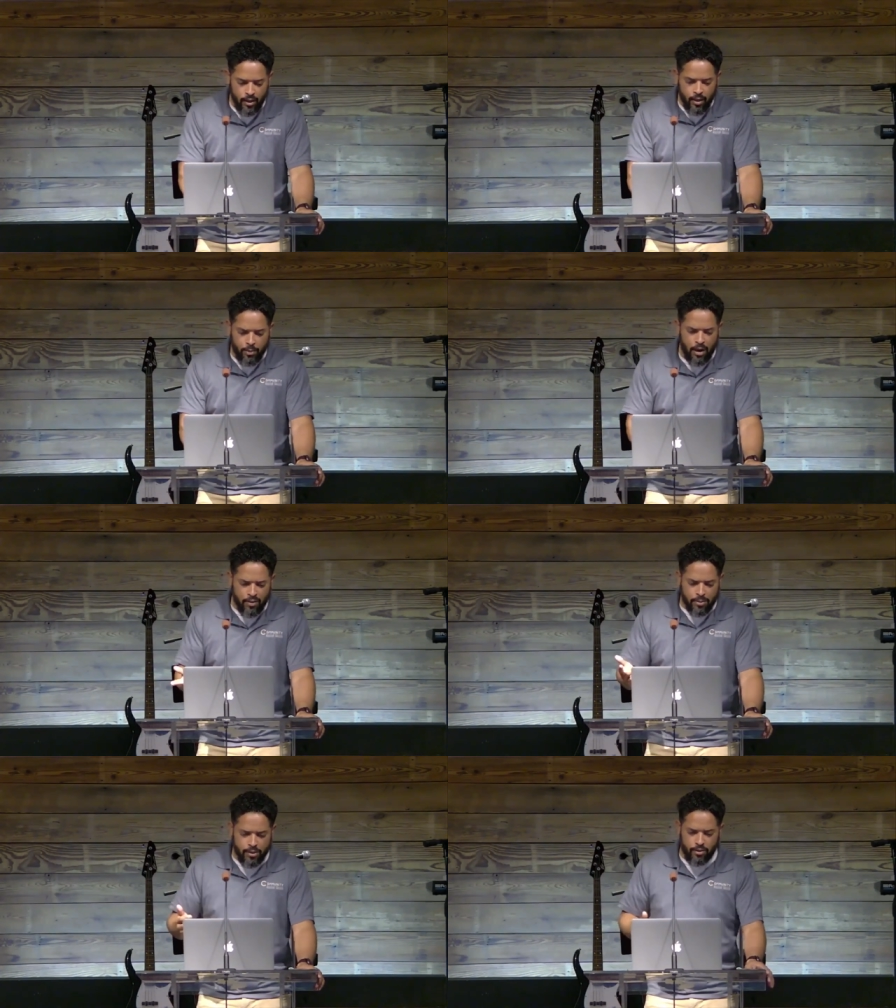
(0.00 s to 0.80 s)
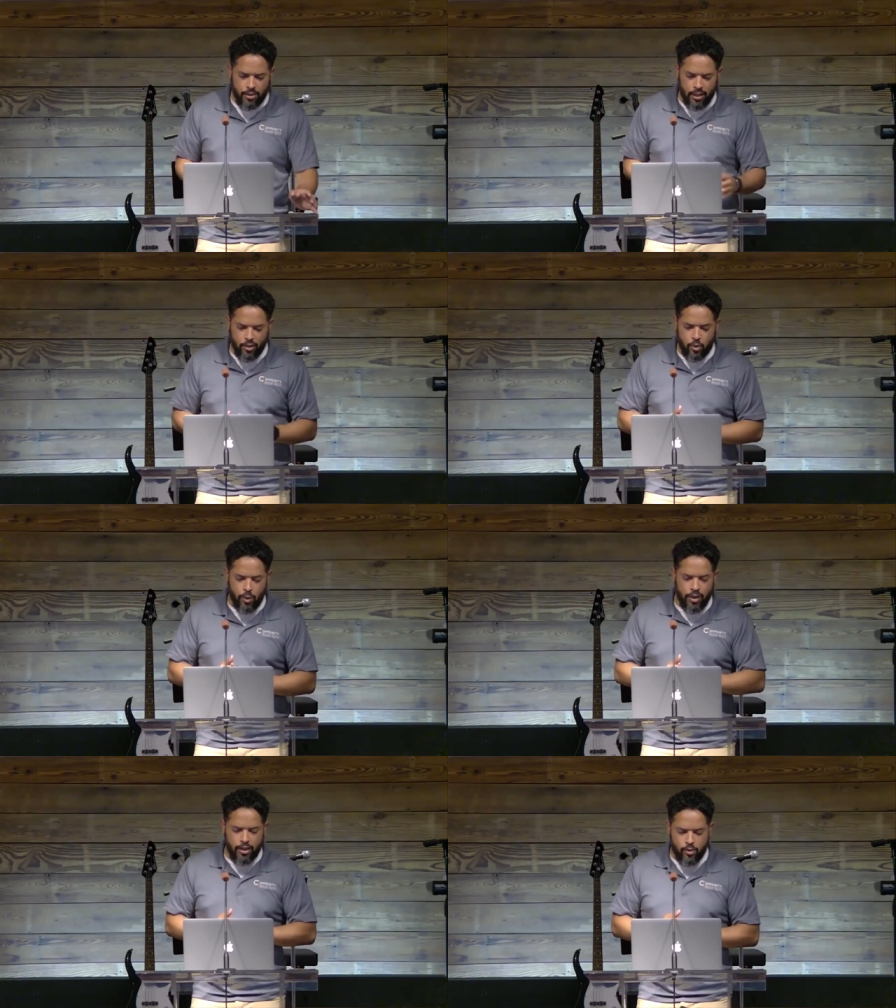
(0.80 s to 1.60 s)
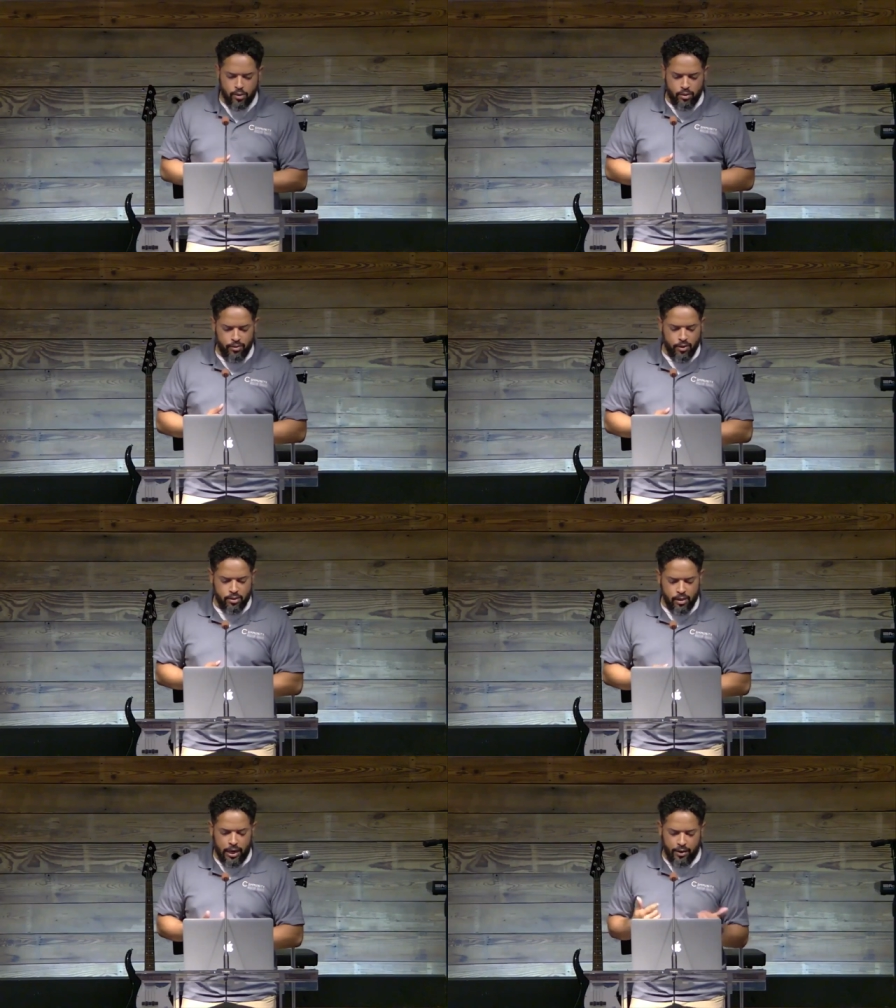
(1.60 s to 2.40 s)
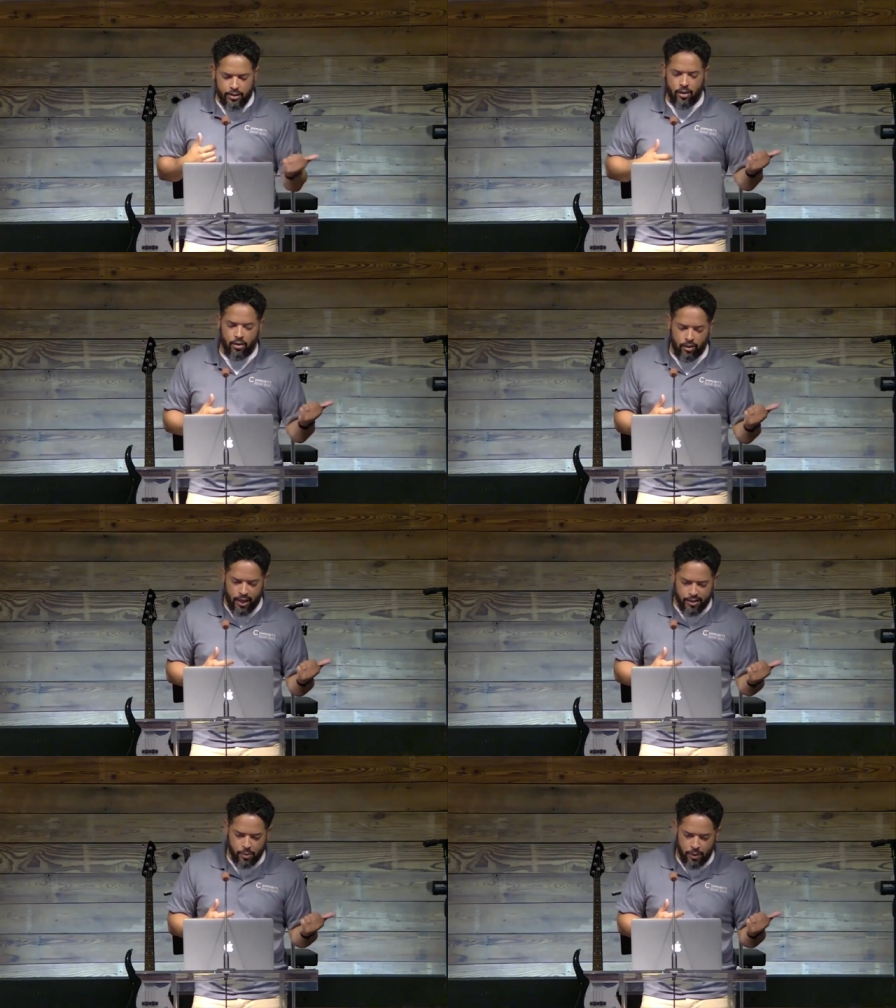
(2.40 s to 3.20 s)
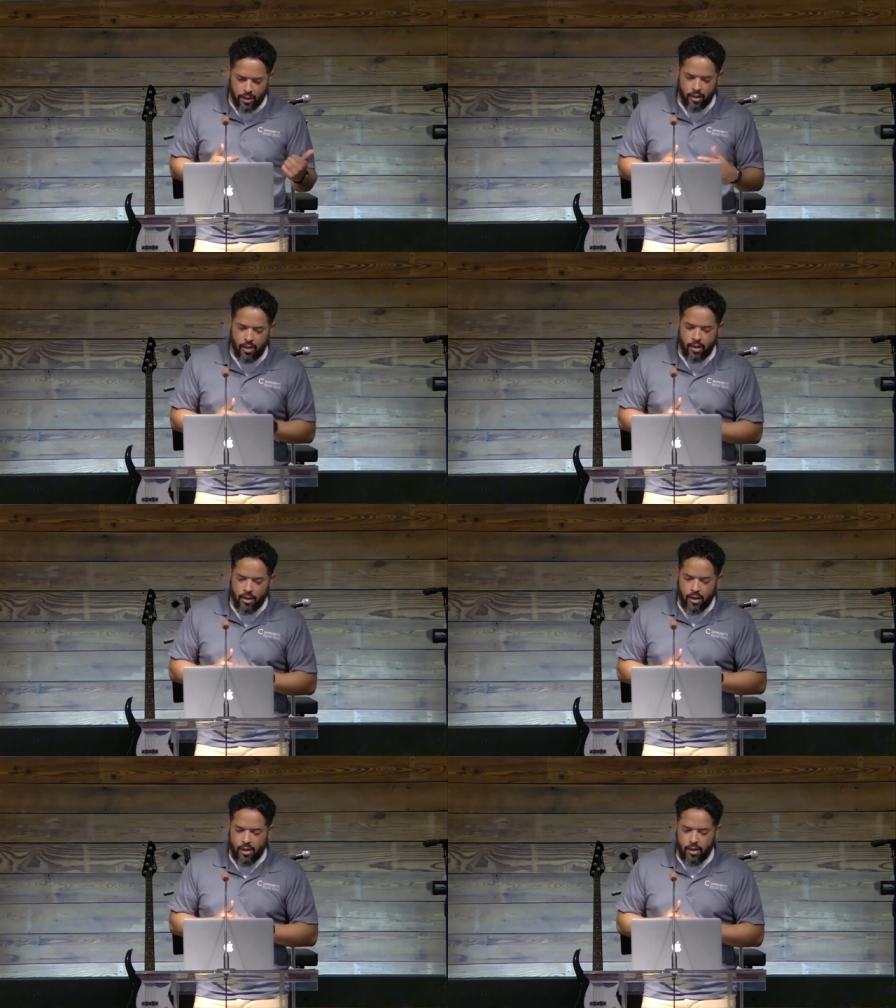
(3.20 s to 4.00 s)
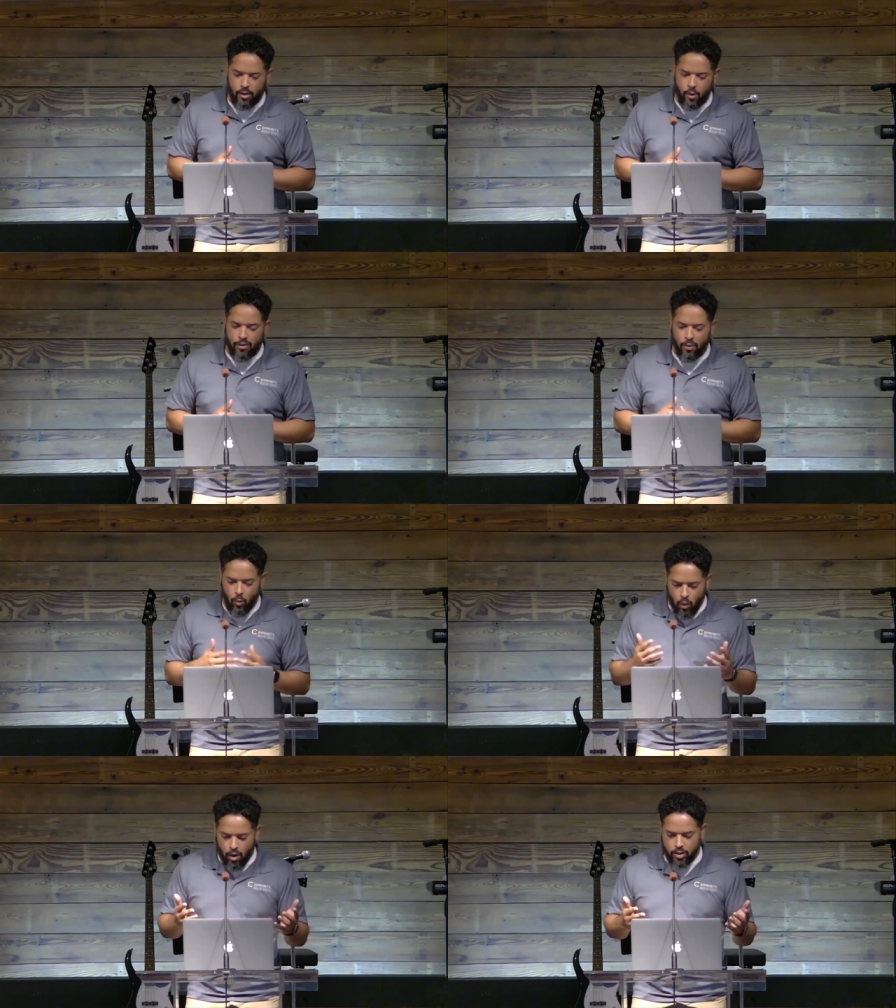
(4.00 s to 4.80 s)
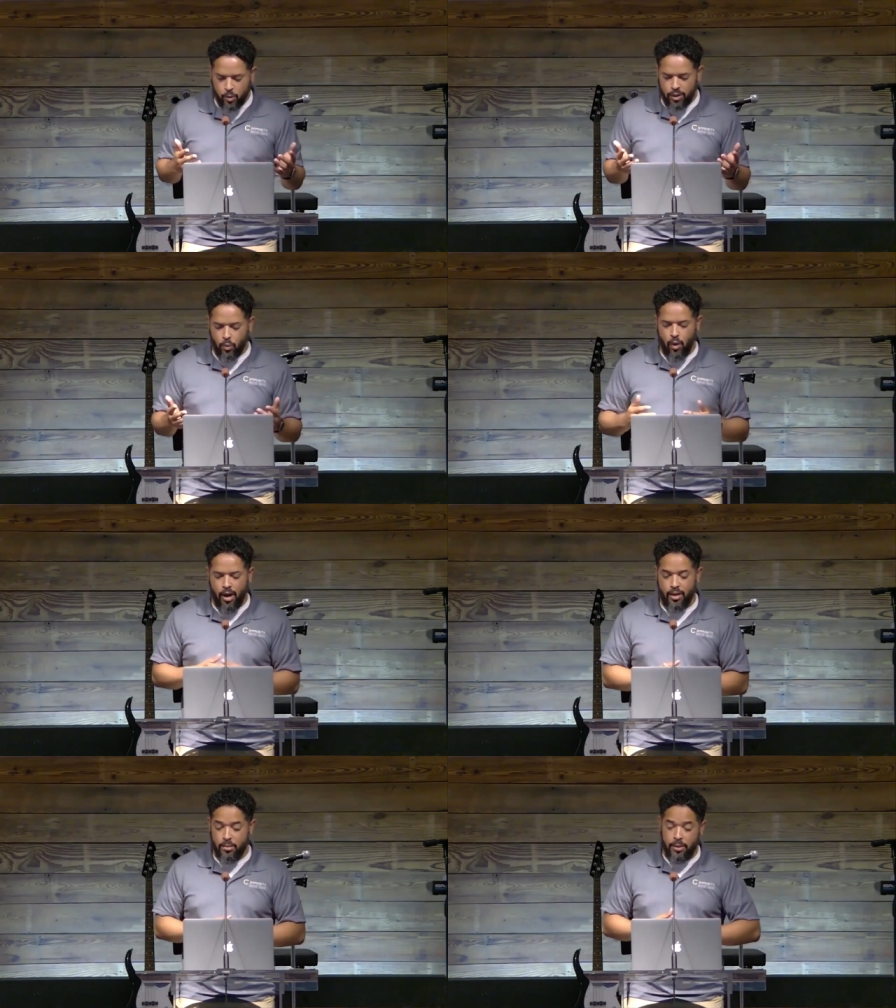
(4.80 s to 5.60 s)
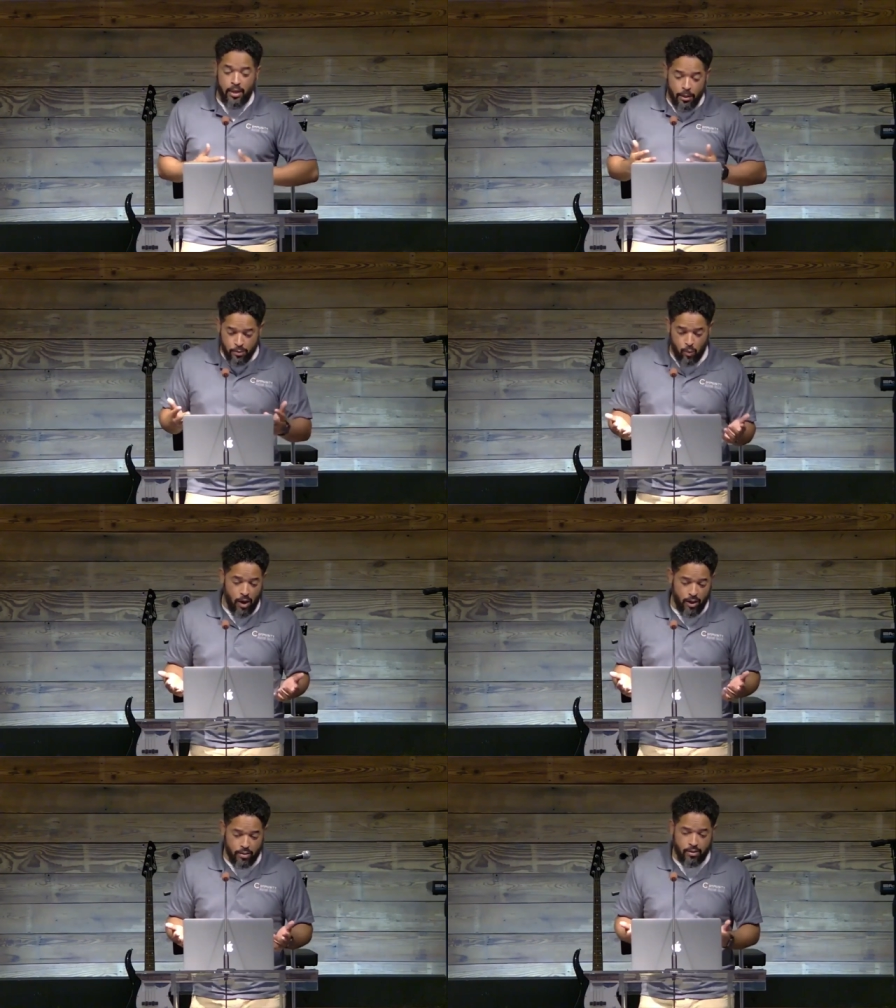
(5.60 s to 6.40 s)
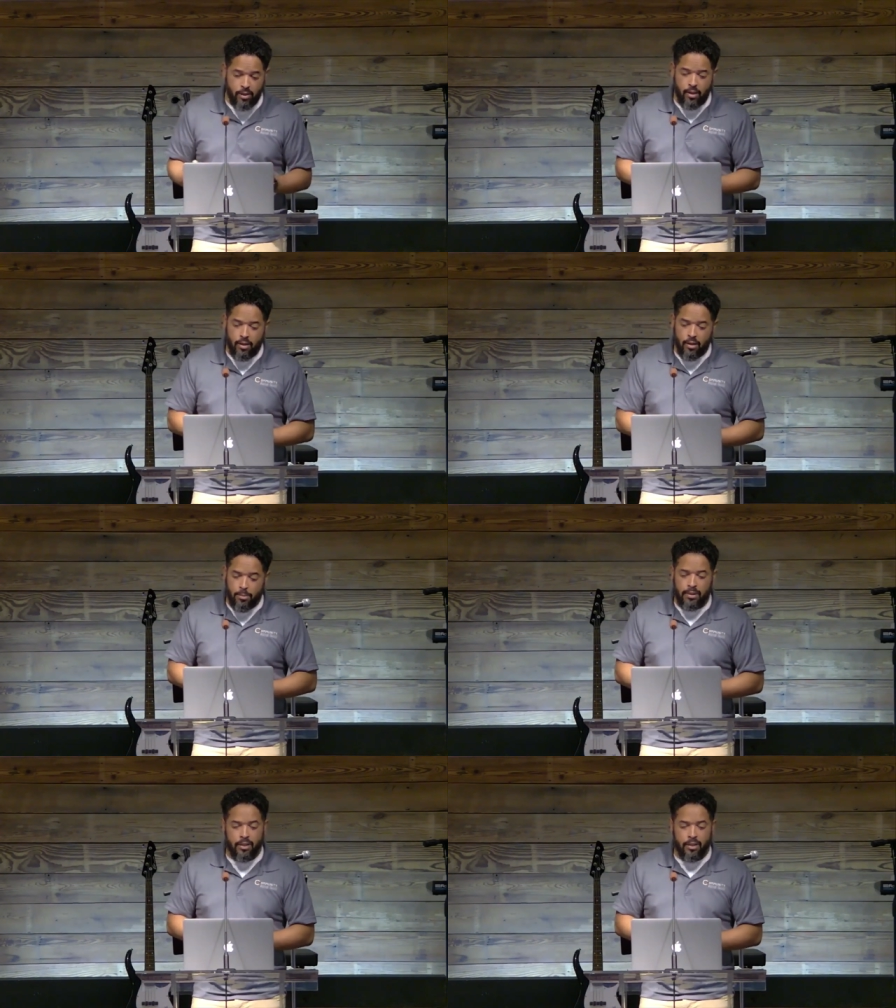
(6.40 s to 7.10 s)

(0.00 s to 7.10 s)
Proverbs 13, 20, this was a verse Gary taught on last week. Uh, whoever walks with the wise becomes wise, but the